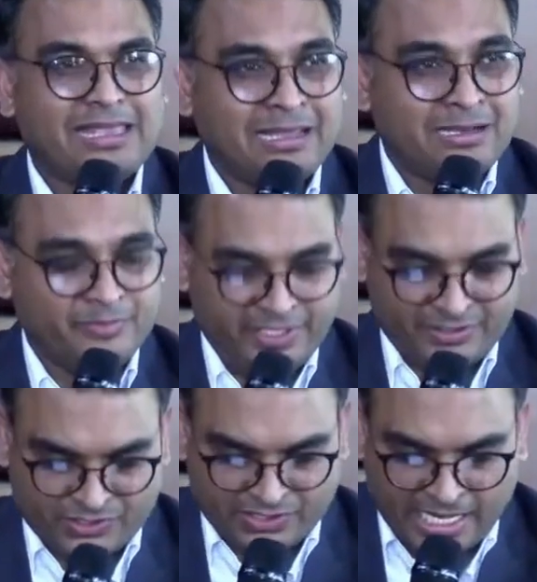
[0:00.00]

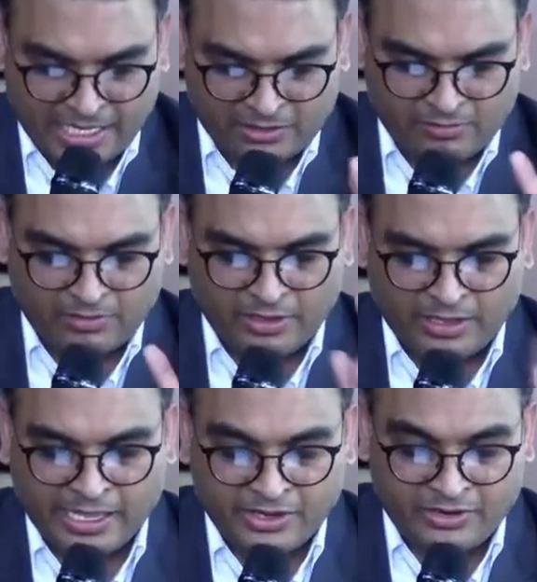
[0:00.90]
elements that
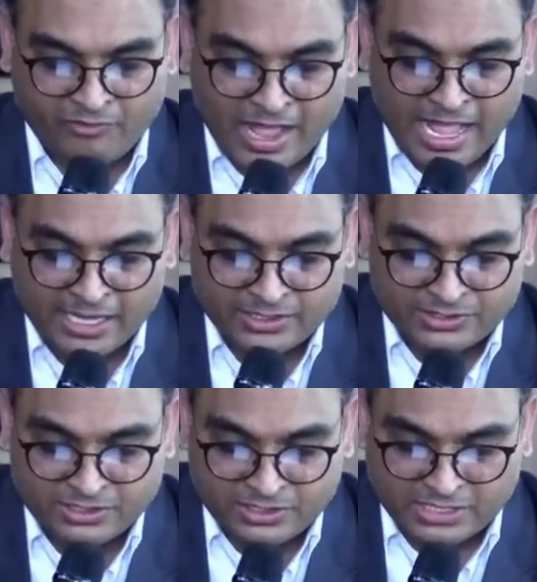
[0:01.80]

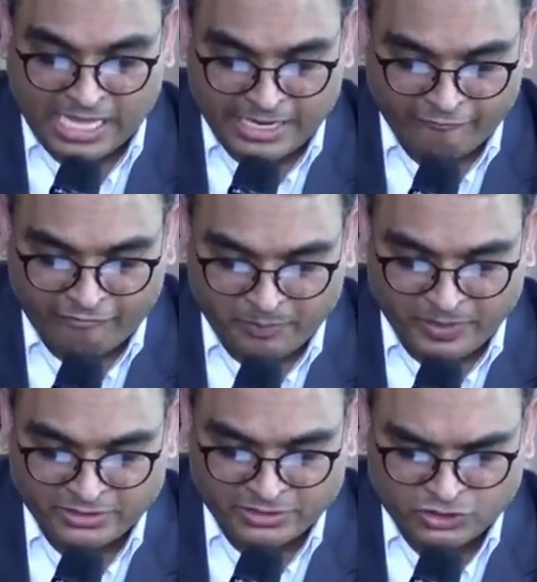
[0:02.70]
categorize this kind of
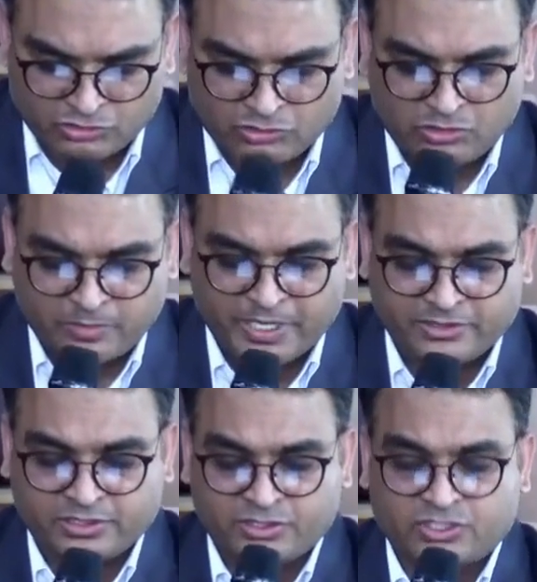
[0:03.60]
repentance, the true
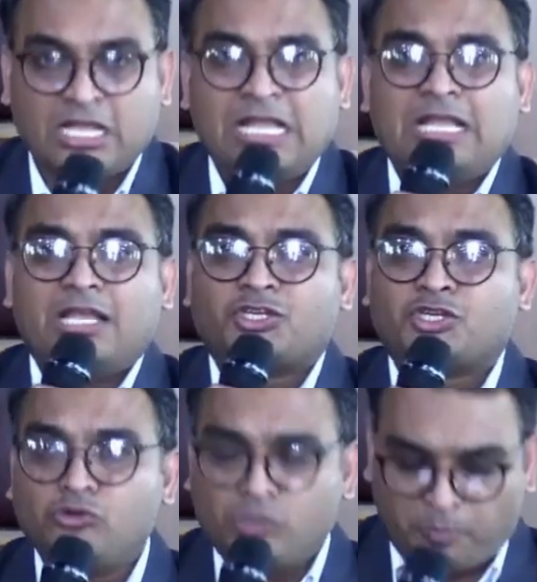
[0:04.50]
repentance.
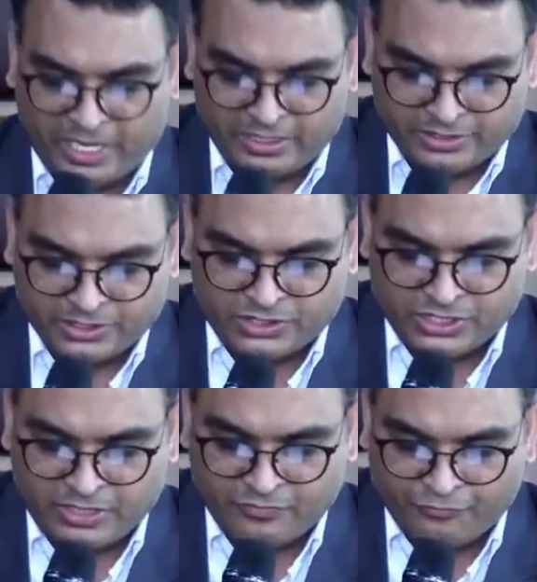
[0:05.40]
True repentance
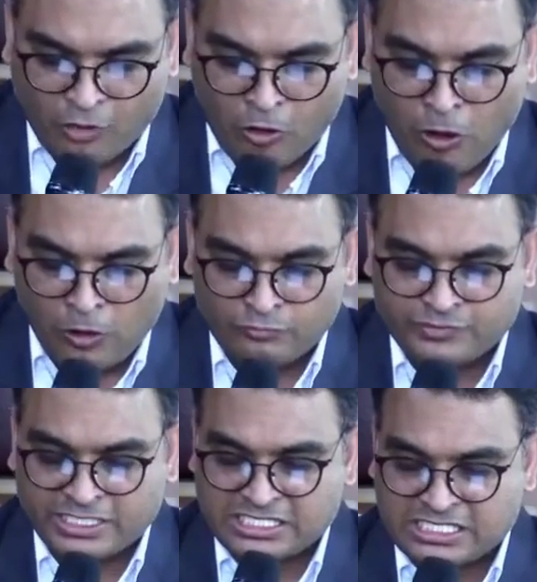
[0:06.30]

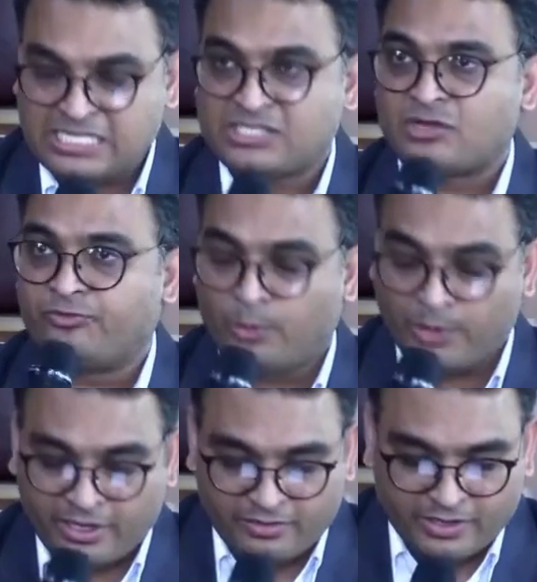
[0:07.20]
involves a sense of
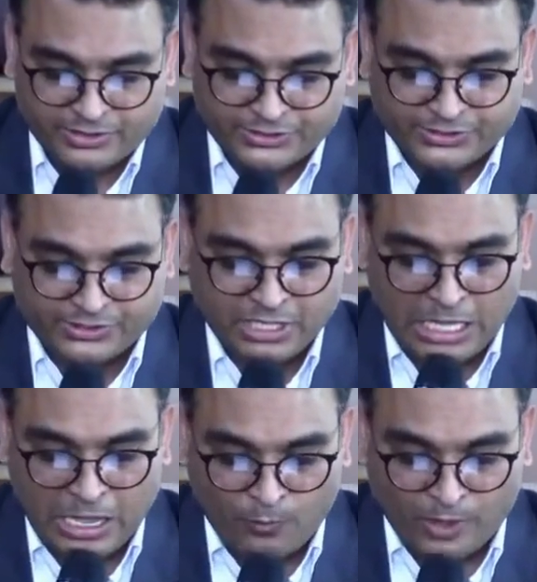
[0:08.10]

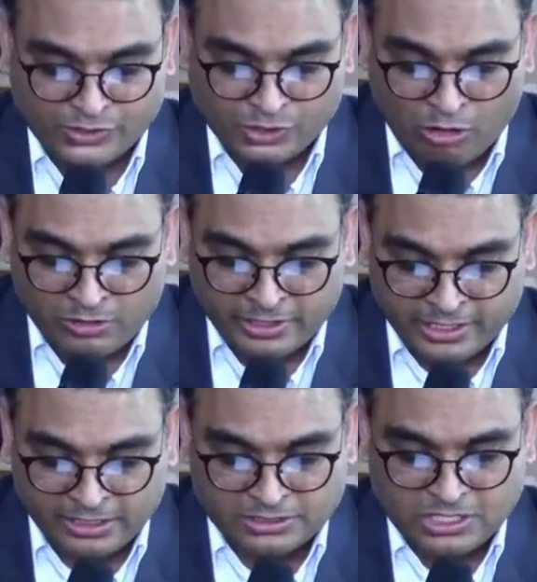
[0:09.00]
awareness of one's own
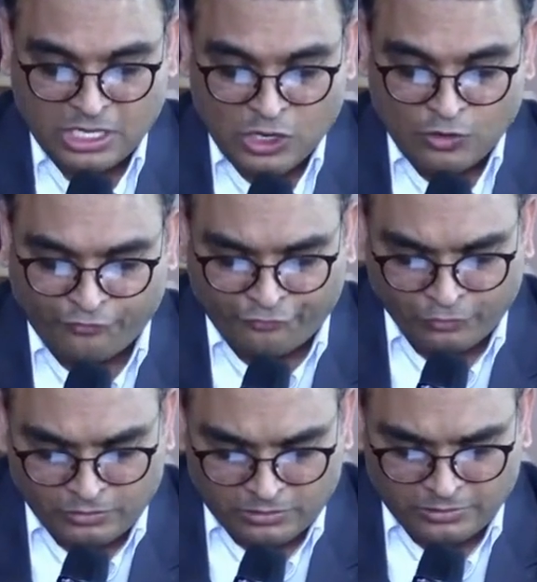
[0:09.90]
guilt,
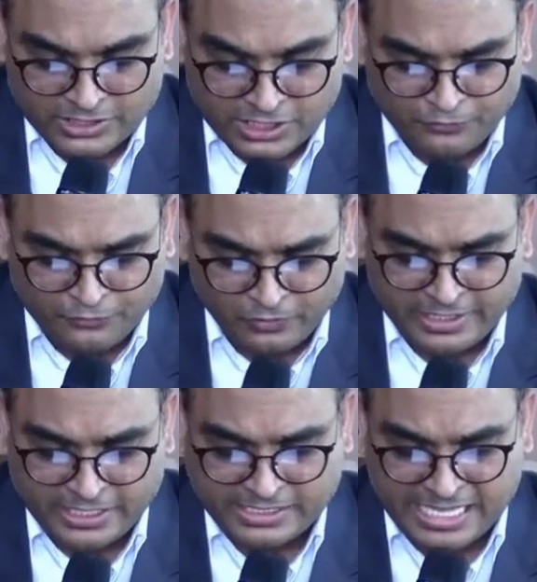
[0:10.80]

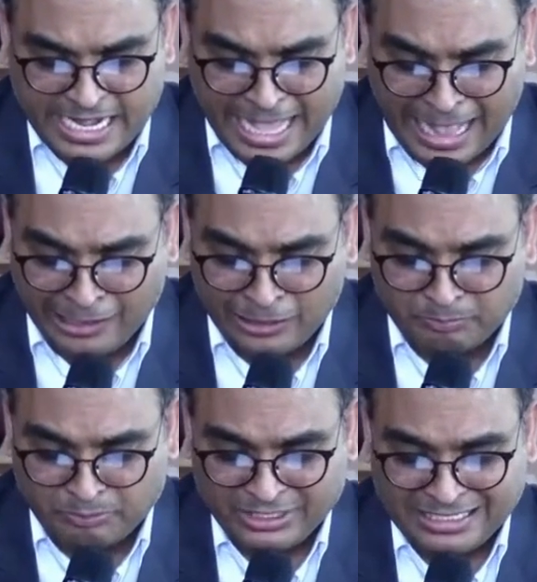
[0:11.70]
sinfulness, and
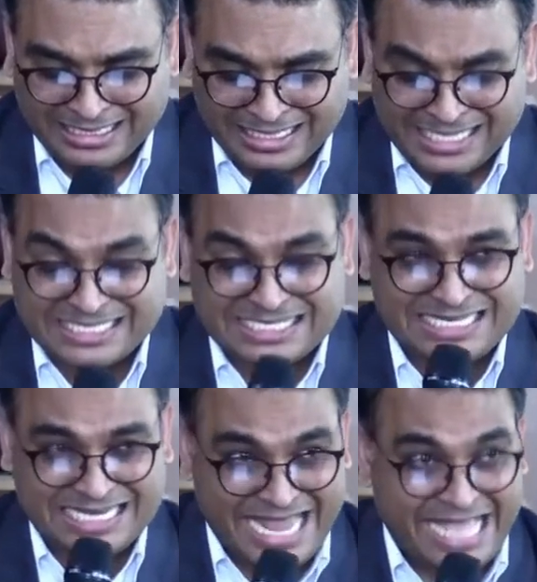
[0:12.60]

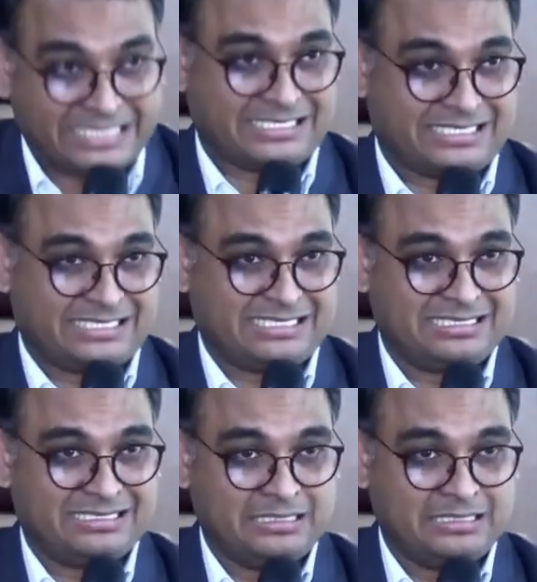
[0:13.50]
helplessness.